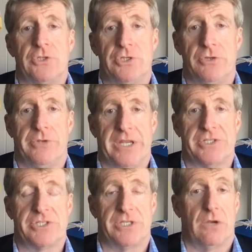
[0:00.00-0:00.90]
to
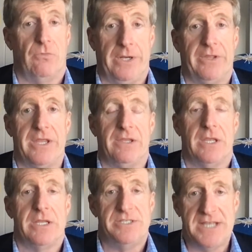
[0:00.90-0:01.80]
this really
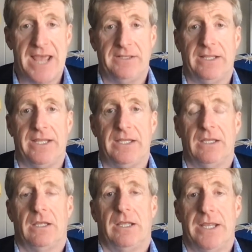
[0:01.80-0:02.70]
deadly
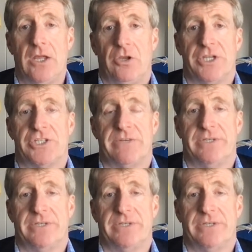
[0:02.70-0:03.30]
illness of